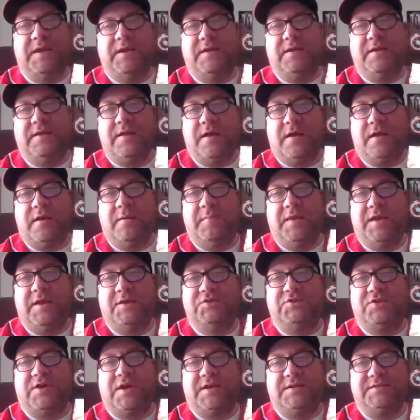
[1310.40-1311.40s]
made the
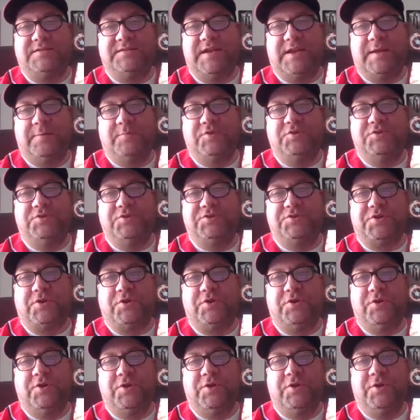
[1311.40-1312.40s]
comment, dry sandwiches
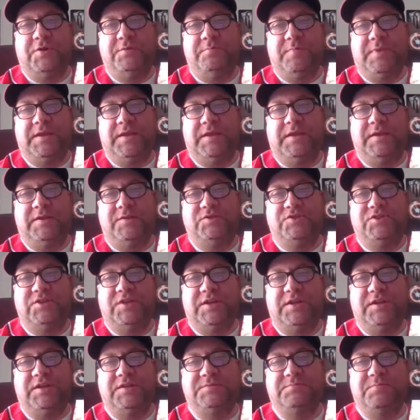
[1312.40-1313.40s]
are good, meat and
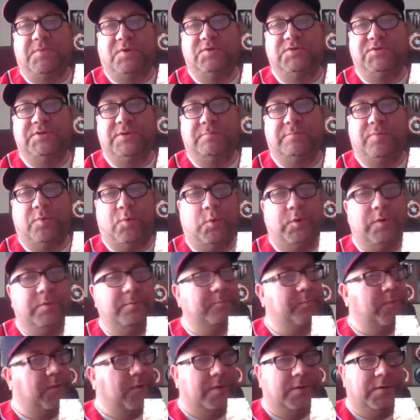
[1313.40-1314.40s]
cheese, most
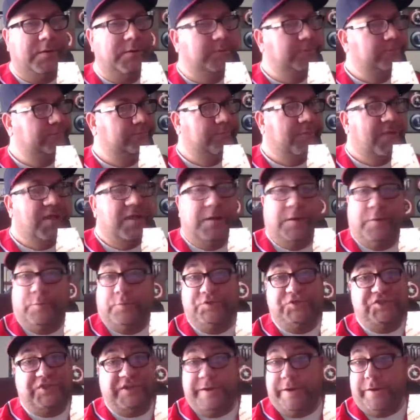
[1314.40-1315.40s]
important part.
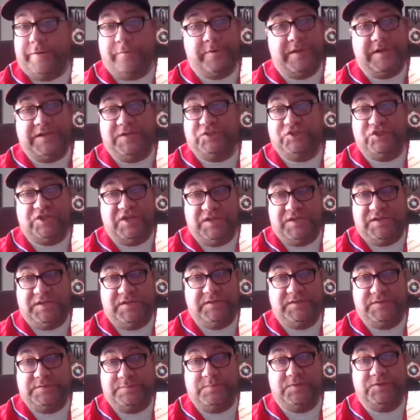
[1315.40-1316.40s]
She don't eat
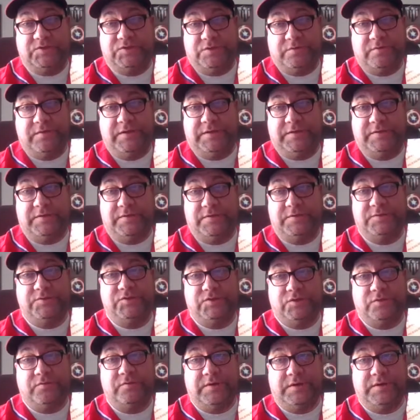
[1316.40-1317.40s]
cheese, but she'll eat
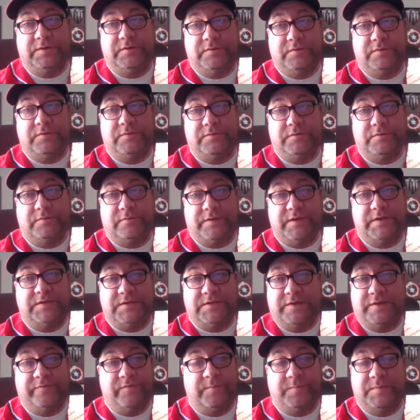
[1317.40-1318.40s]
the
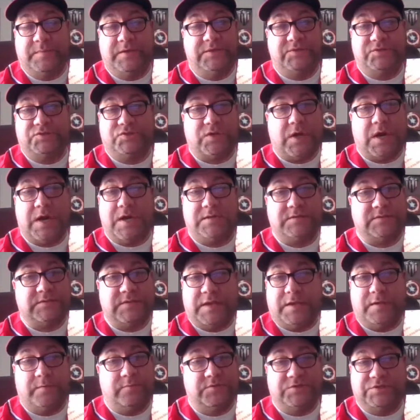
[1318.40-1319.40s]
rest of it, but it's dry
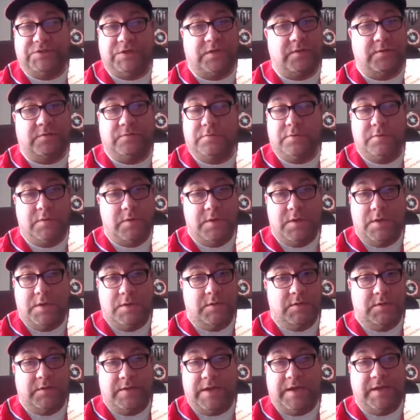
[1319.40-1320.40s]
sandwich, y'all.
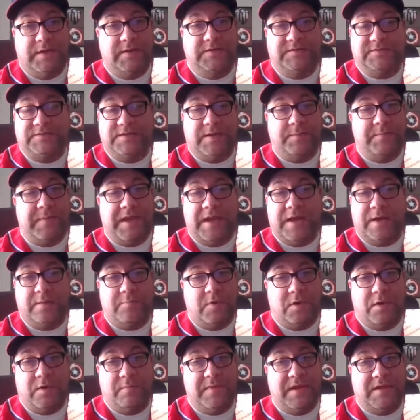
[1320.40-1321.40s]
Dang this thing, man,
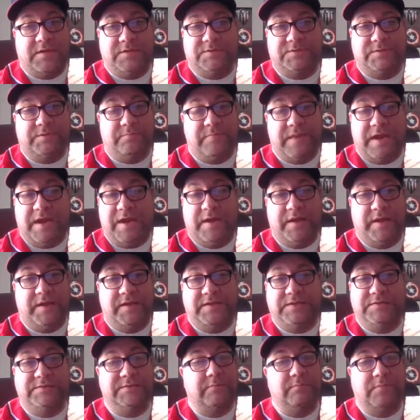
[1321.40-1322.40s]
I'm all about some
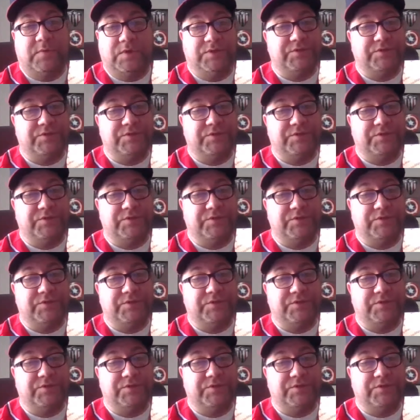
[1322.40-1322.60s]
mayonnaise and